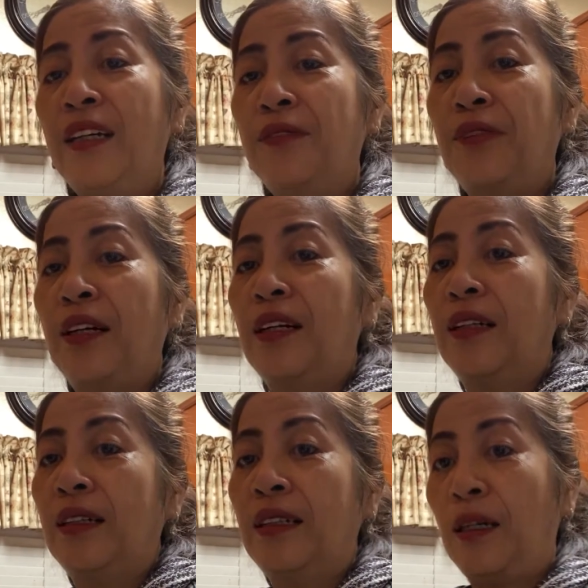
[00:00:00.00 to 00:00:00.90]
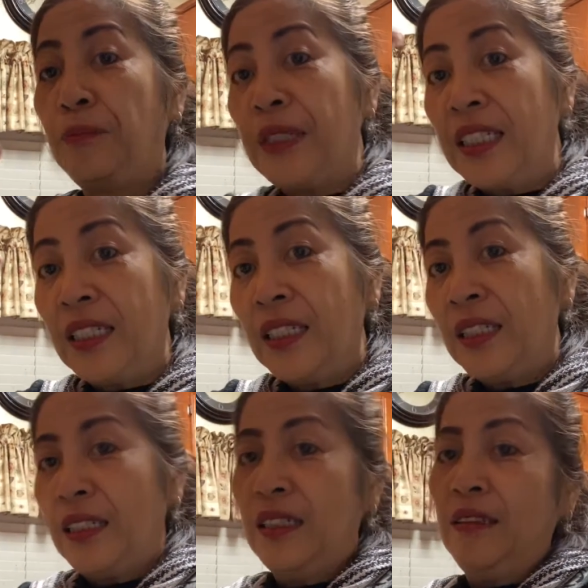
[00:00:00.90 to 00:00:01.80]
a big
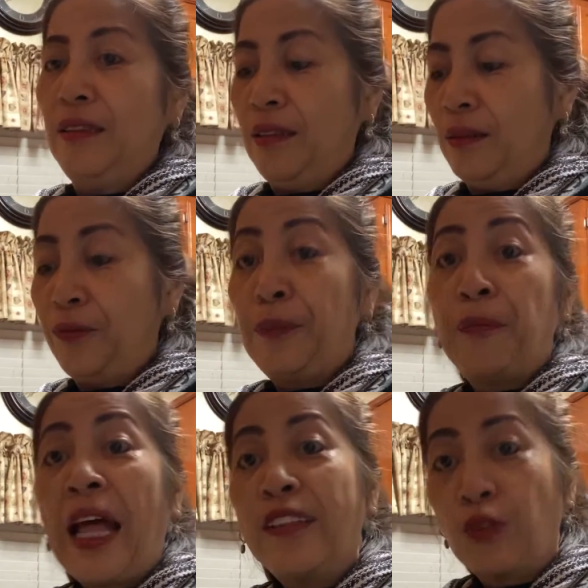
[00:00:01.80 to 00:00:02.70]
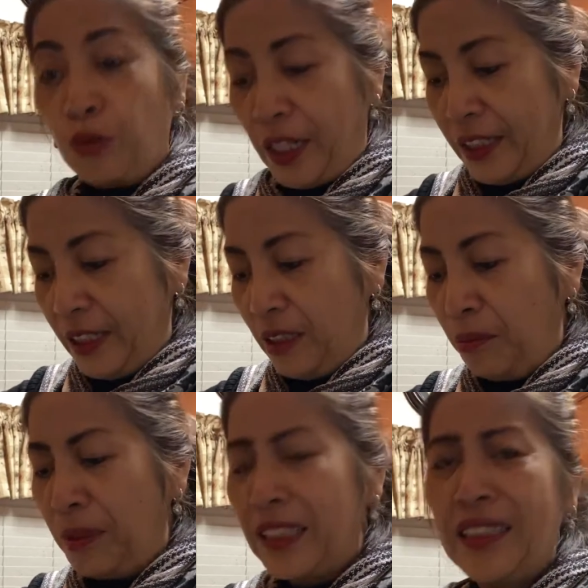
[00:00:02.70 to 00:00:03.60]
plant already,
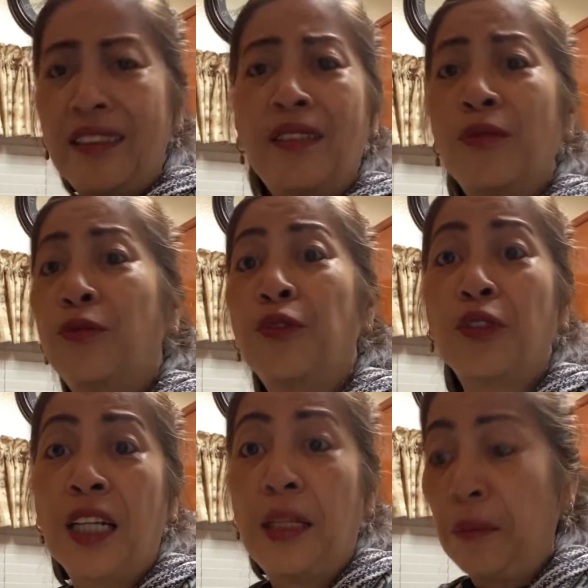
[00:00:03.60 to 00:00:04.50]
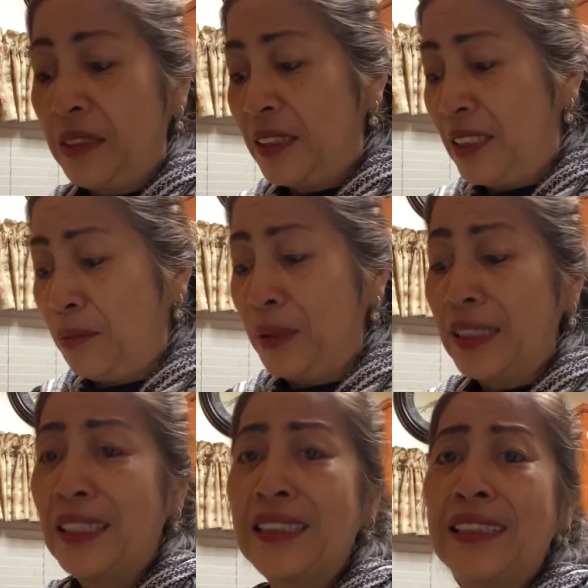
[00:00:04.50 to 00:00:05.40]
but for calamansi, but
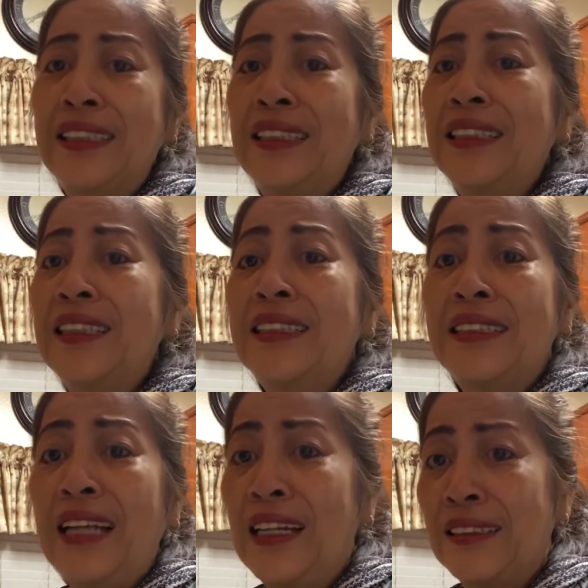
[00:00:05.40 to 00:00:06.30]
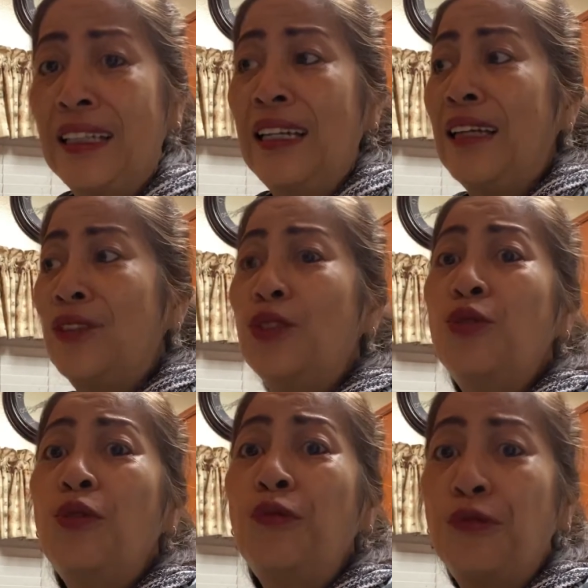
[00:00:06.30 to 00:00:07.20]
it is not. There's
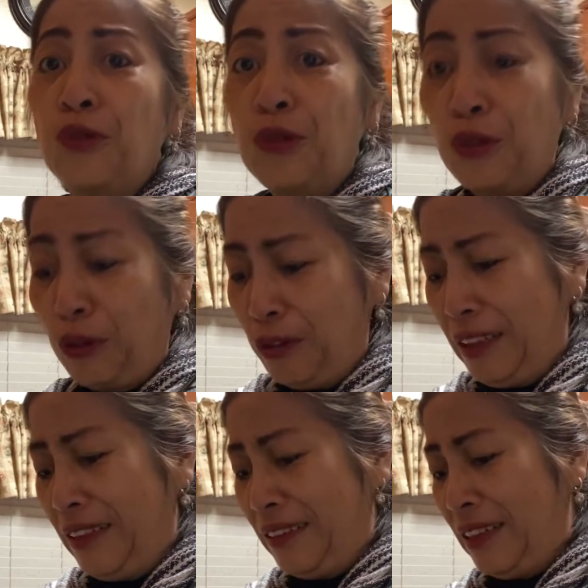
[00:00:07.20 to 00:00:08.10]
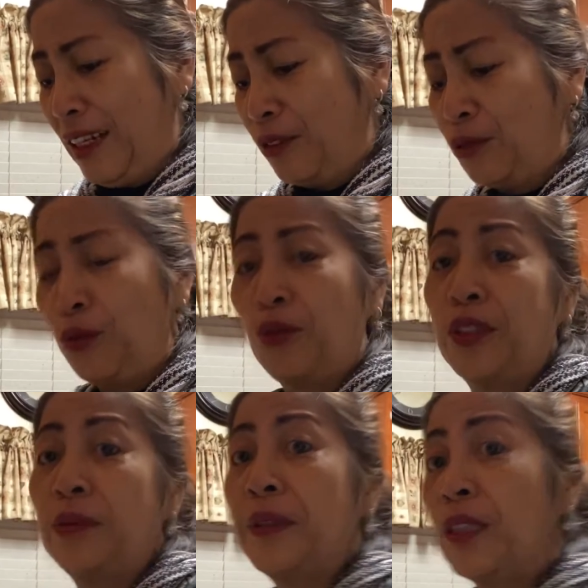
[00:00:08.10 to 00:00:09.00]
no fruit on it. I don't know.
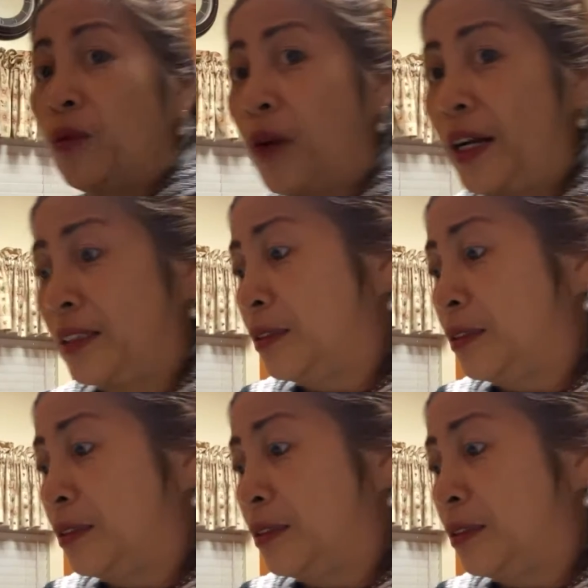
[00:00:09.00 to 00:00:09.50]
It's been a while. It's